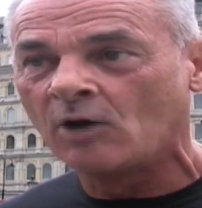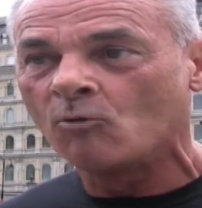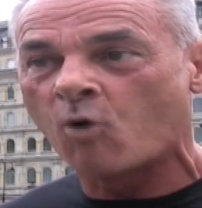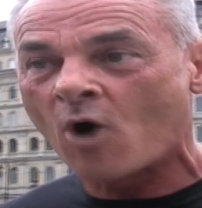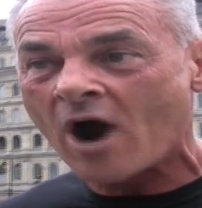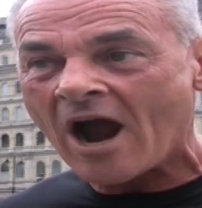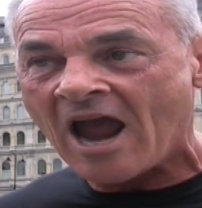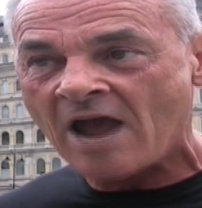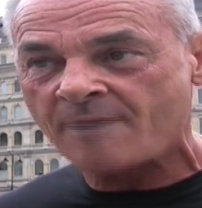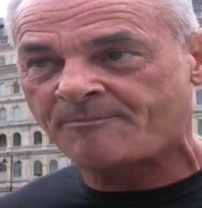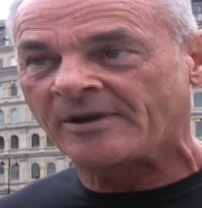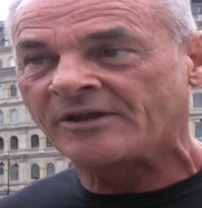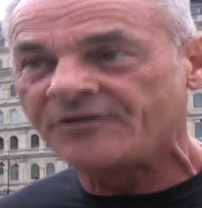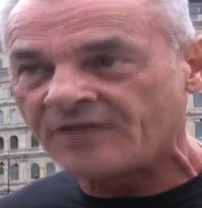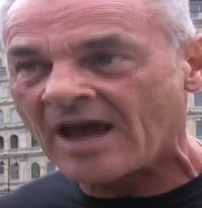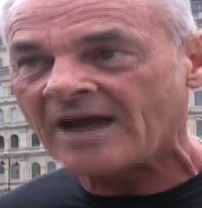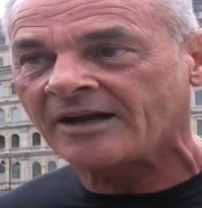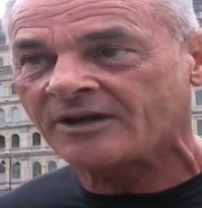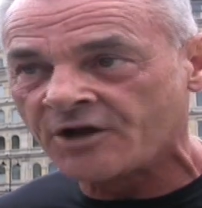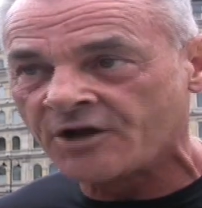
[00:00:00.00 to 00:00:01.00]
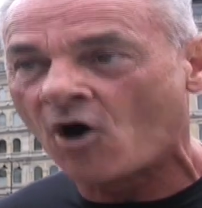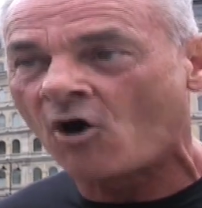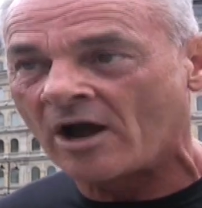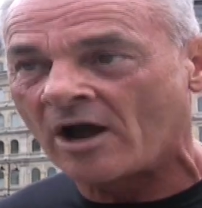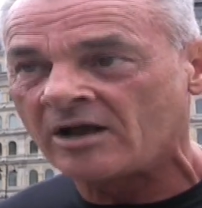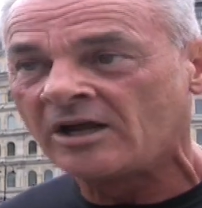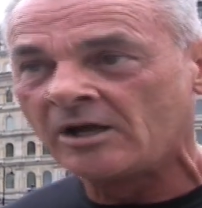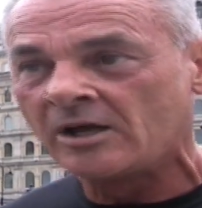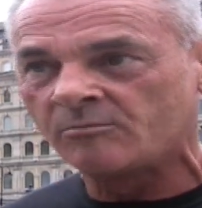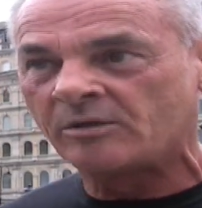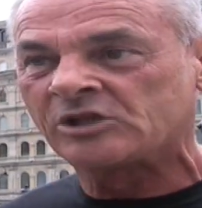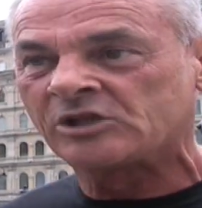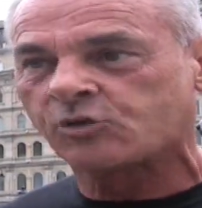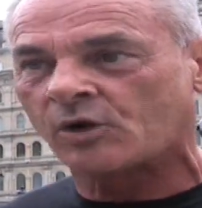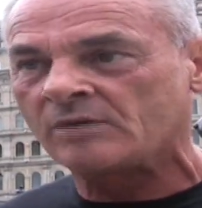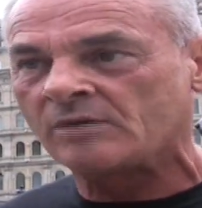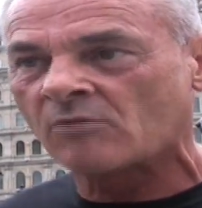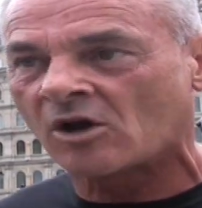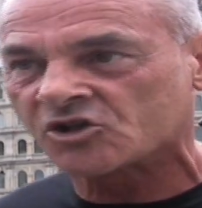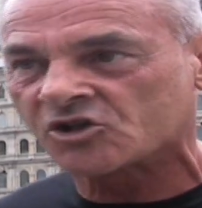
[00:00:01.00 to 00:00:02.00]
What happened that night
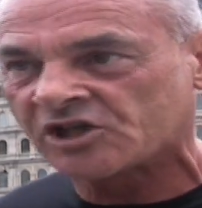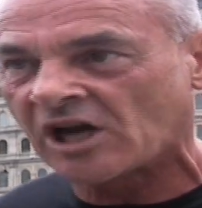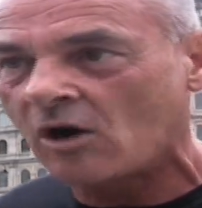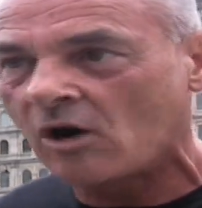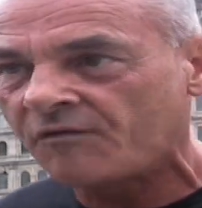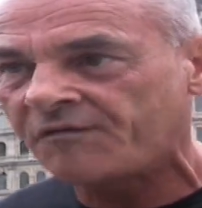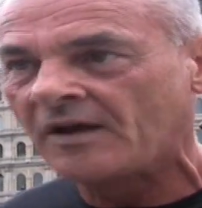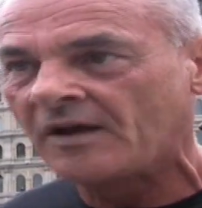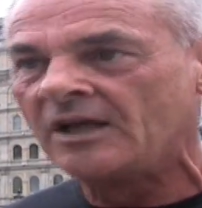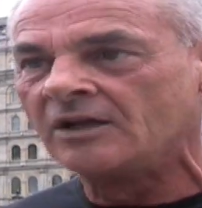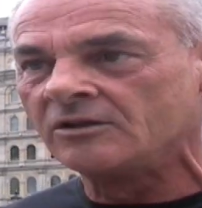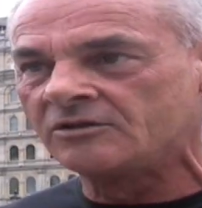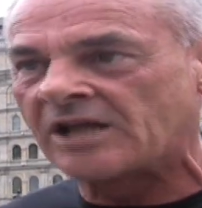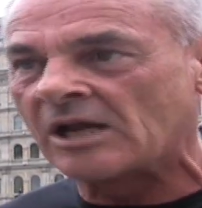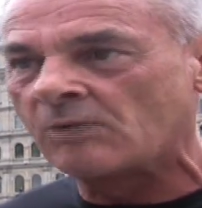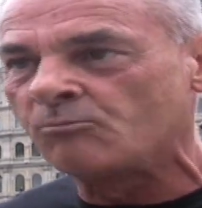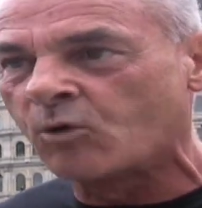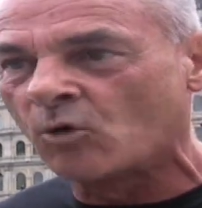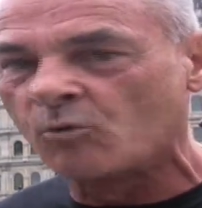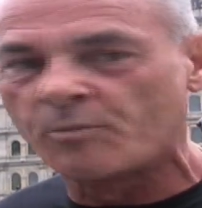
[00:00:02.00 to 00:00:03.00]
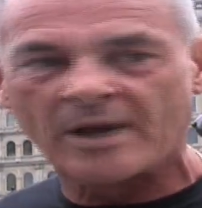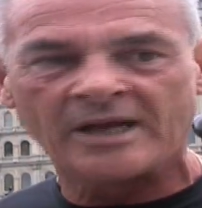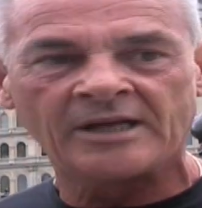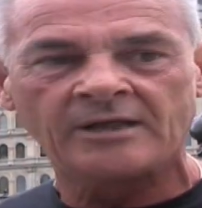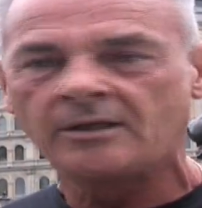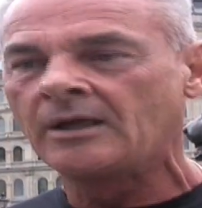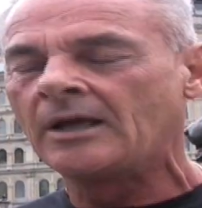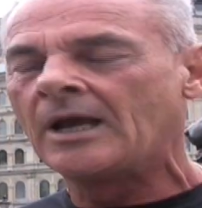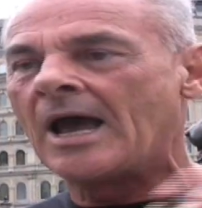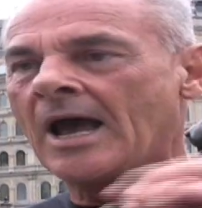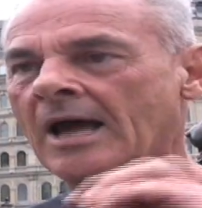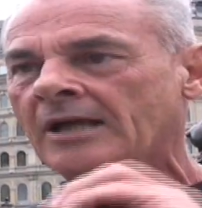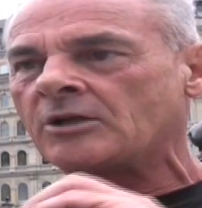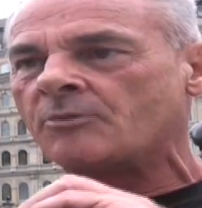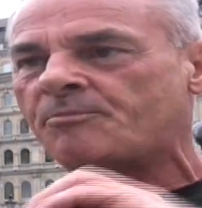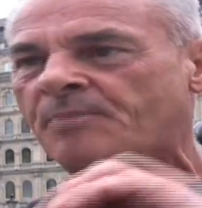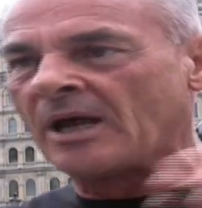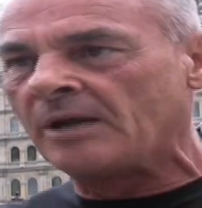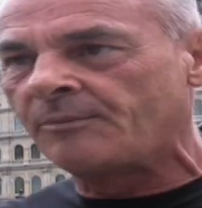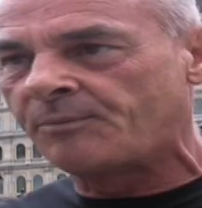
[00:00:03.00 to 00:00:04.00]
between myself, Dimbleby and
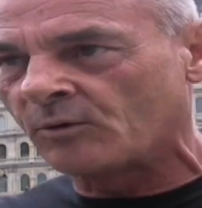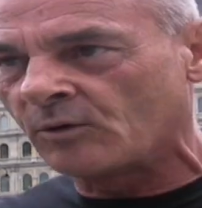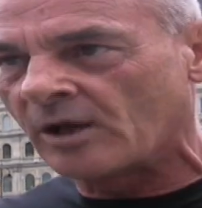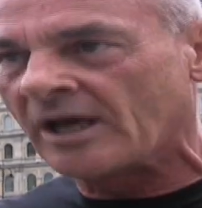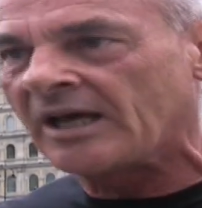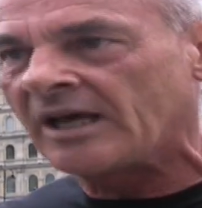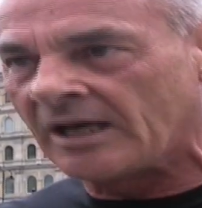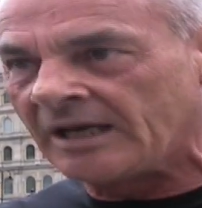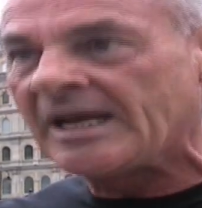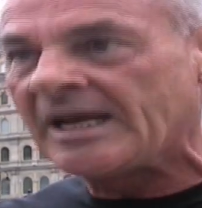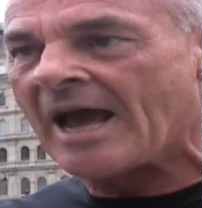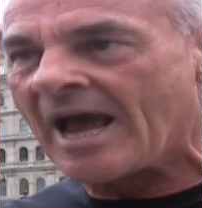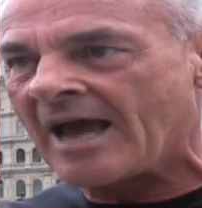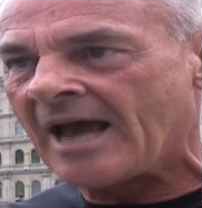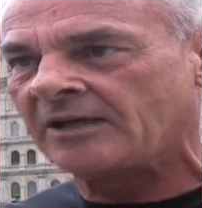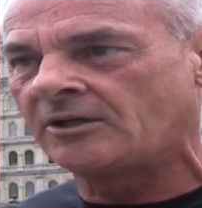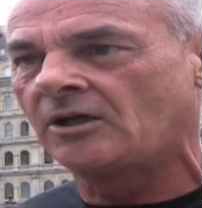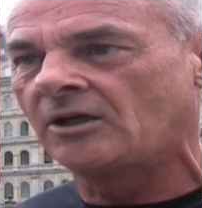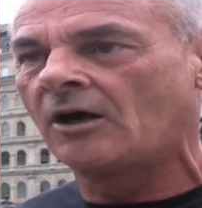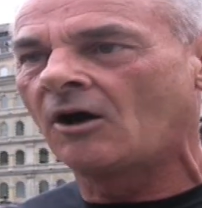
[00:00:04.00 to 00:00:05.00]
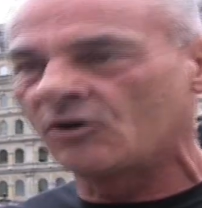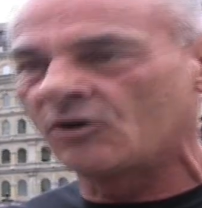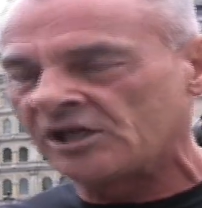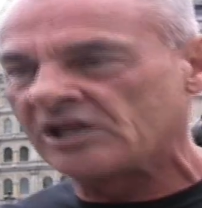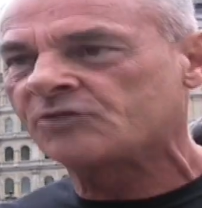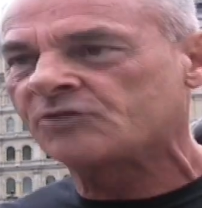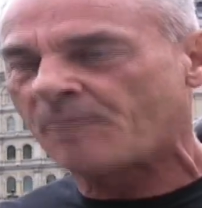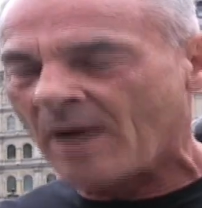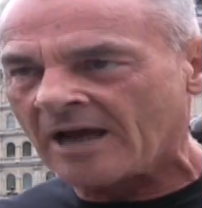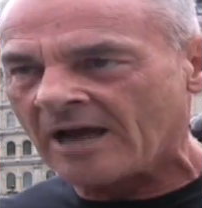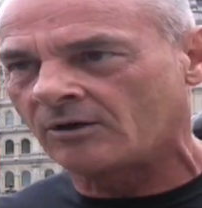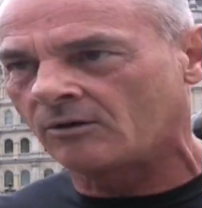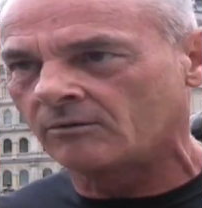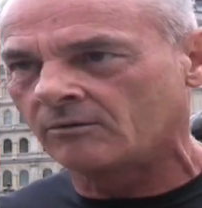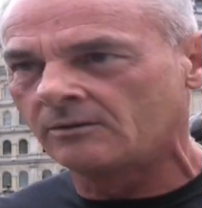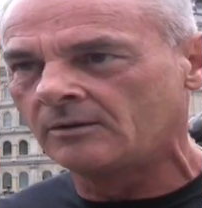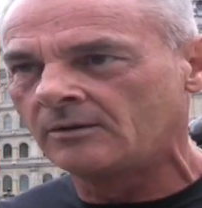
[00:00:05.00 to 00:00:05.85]
the people that he had on his panel.